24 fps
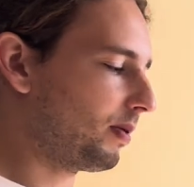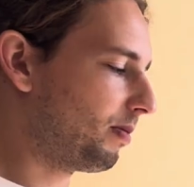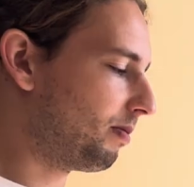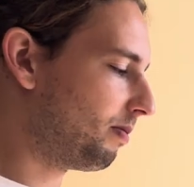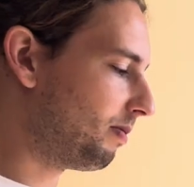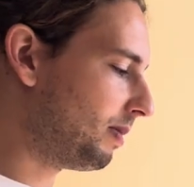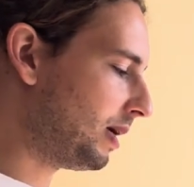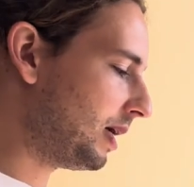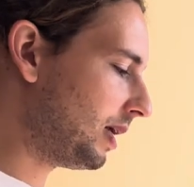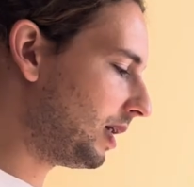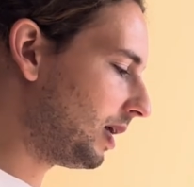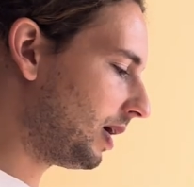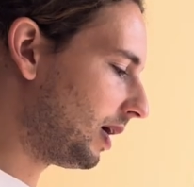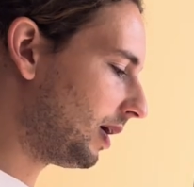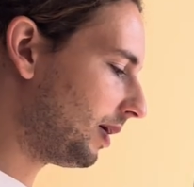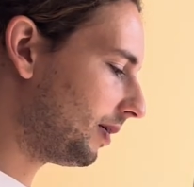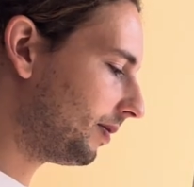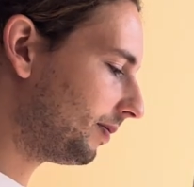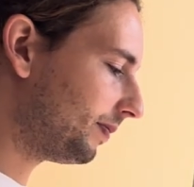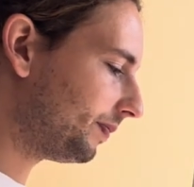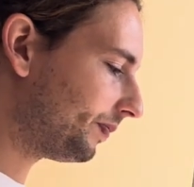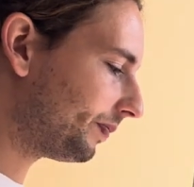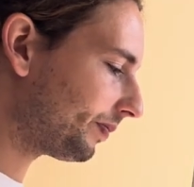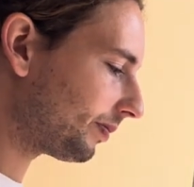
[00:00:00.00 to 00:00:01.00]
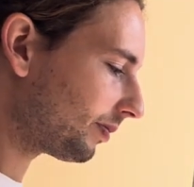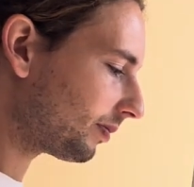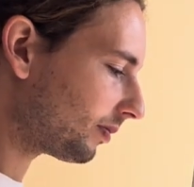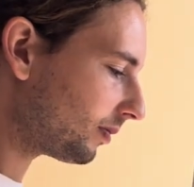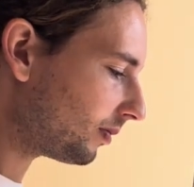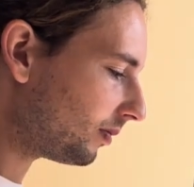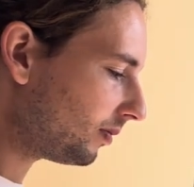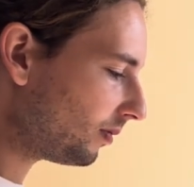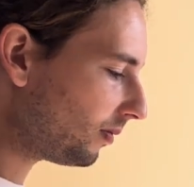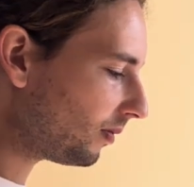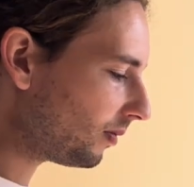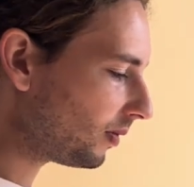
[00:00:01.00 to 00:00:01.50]
meaning
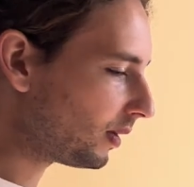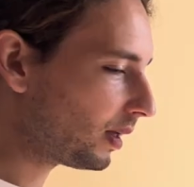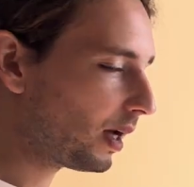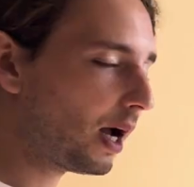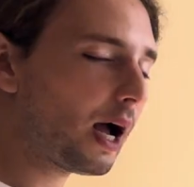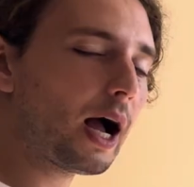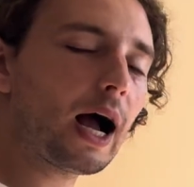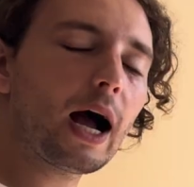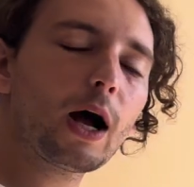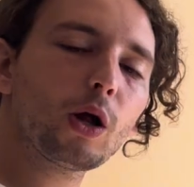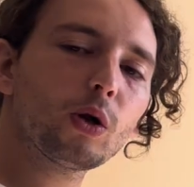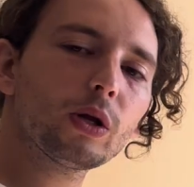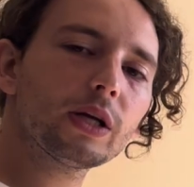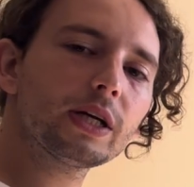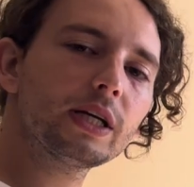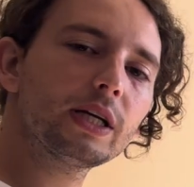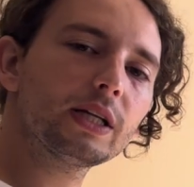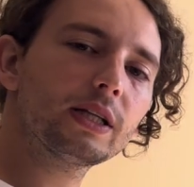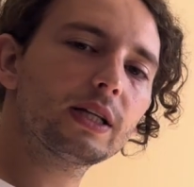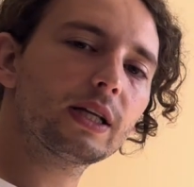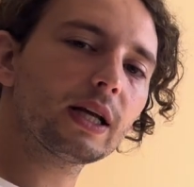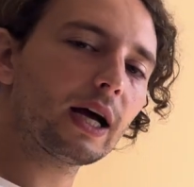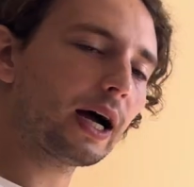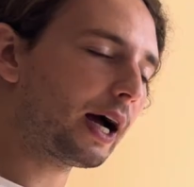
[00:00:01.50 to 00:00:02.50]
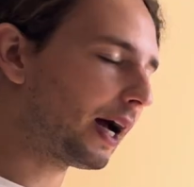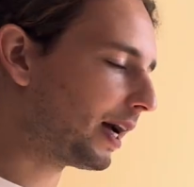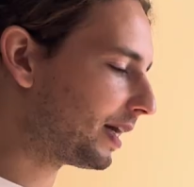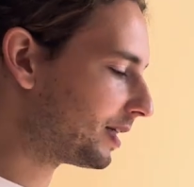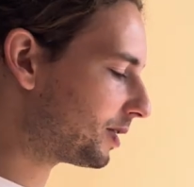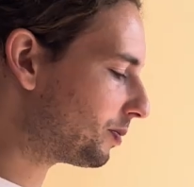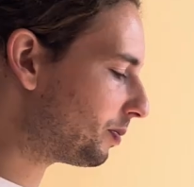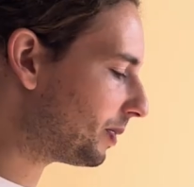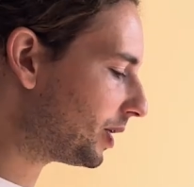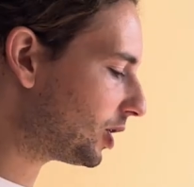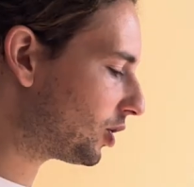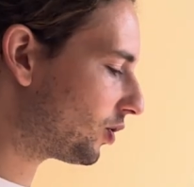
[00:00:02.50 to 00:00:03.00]
I'll eat as
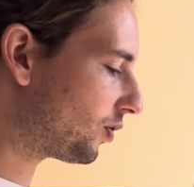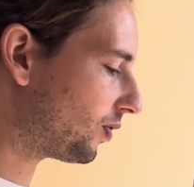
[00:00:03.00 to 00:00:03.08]
much